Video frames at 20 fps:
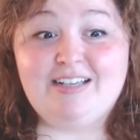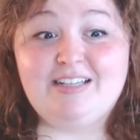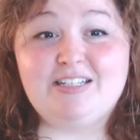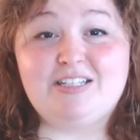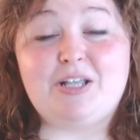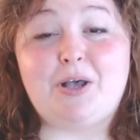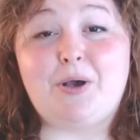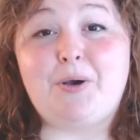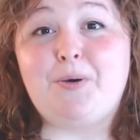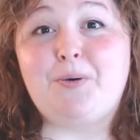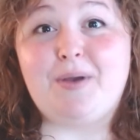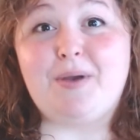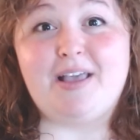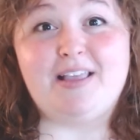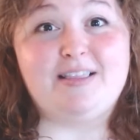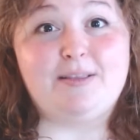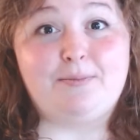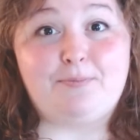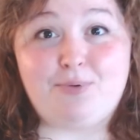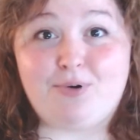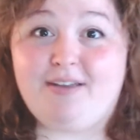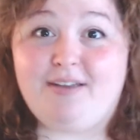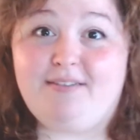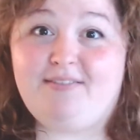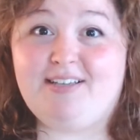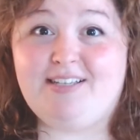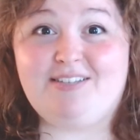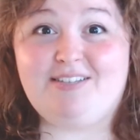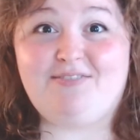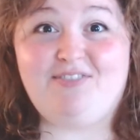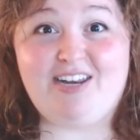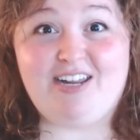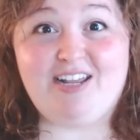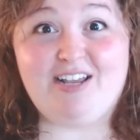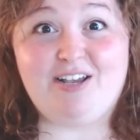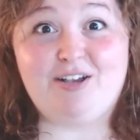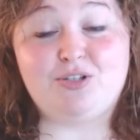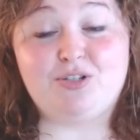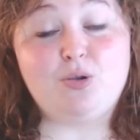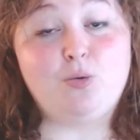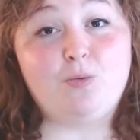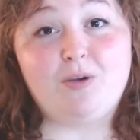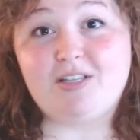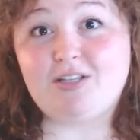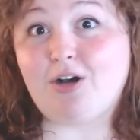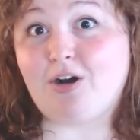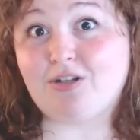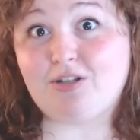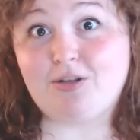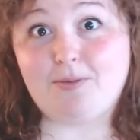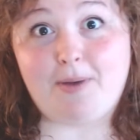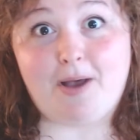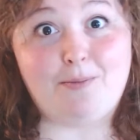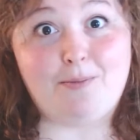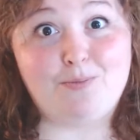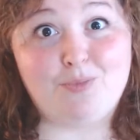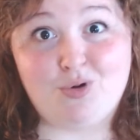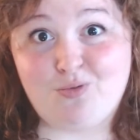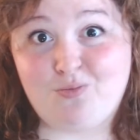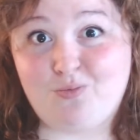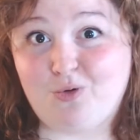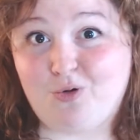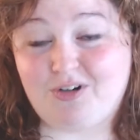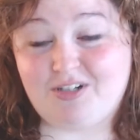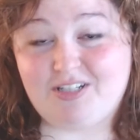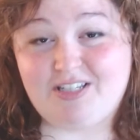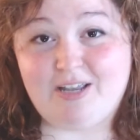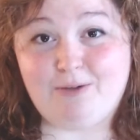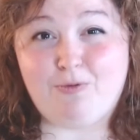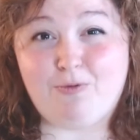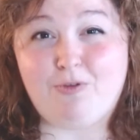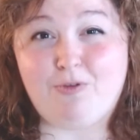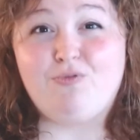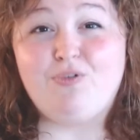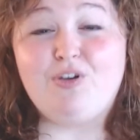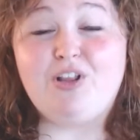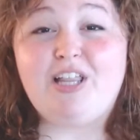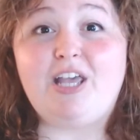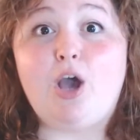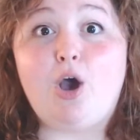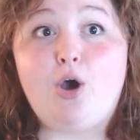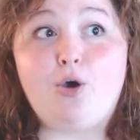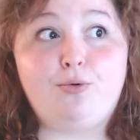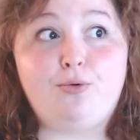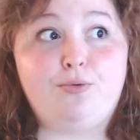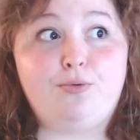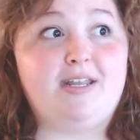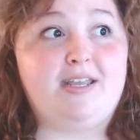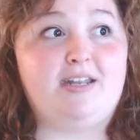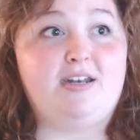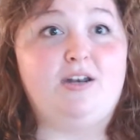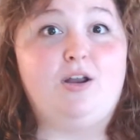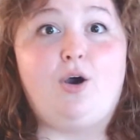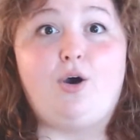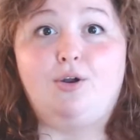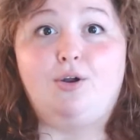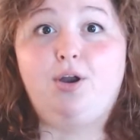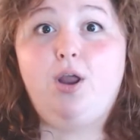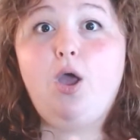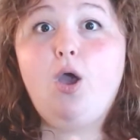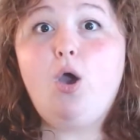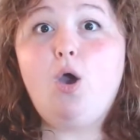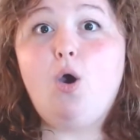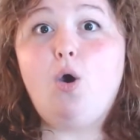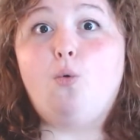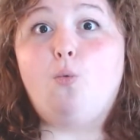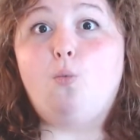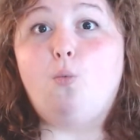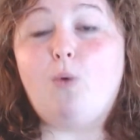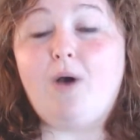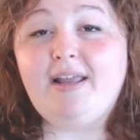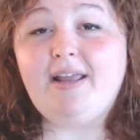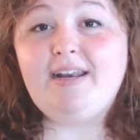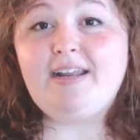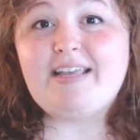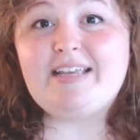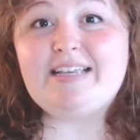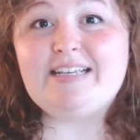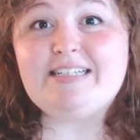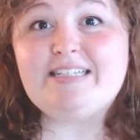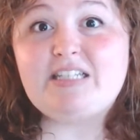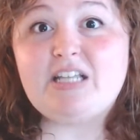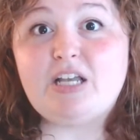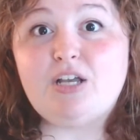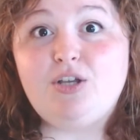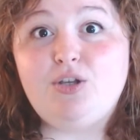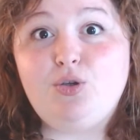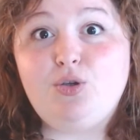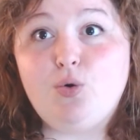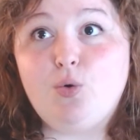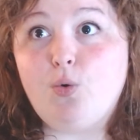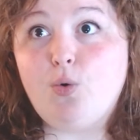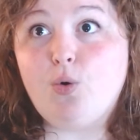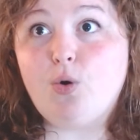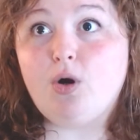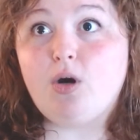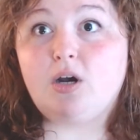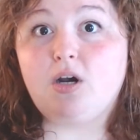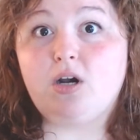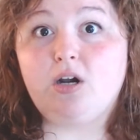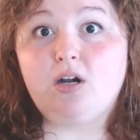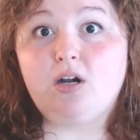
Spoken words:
So in the previous videos we talked about mood boards, and we really honed in on what is your